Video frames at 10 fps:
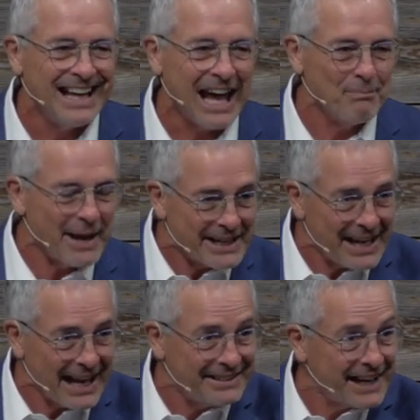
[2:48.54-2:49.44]
and made
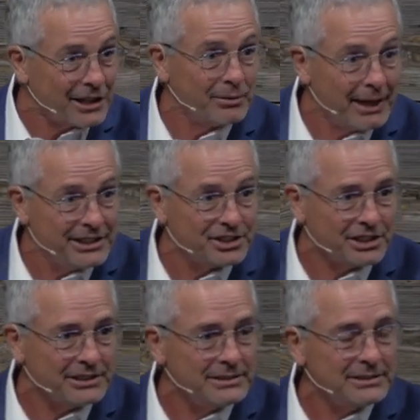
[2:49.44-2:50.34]
a
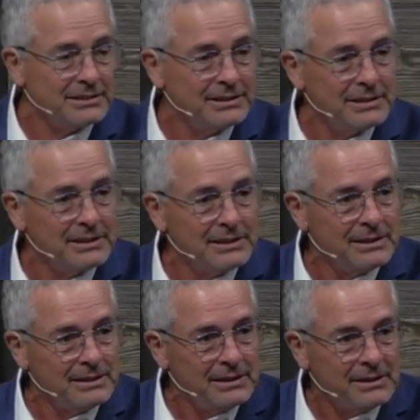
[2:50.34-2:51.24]
declaration
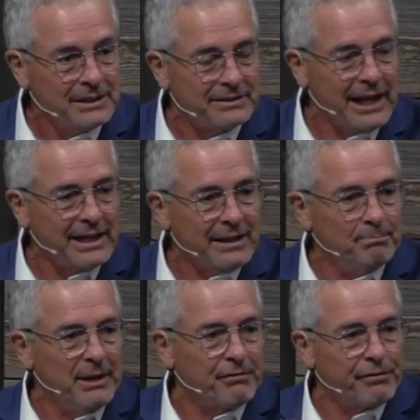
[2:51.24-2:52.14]
that they could
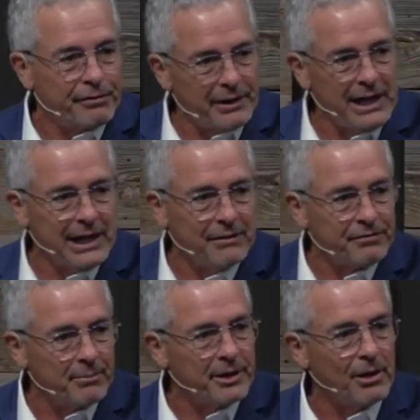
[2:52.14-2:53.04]
be free
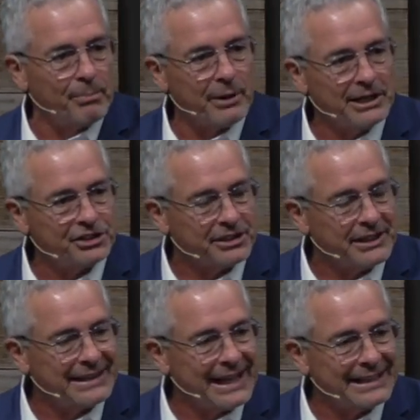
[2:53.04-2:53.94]
from the oppression,
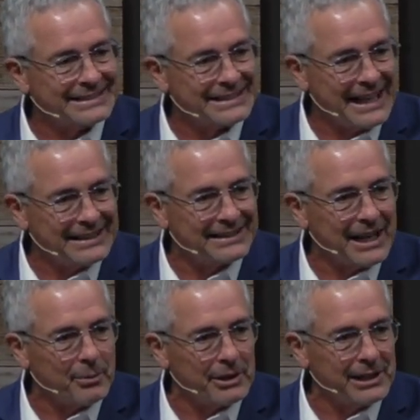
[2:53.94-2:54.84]
that they could say that
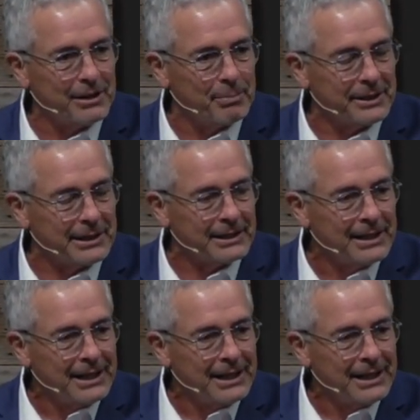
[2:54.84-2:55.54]
they were independent.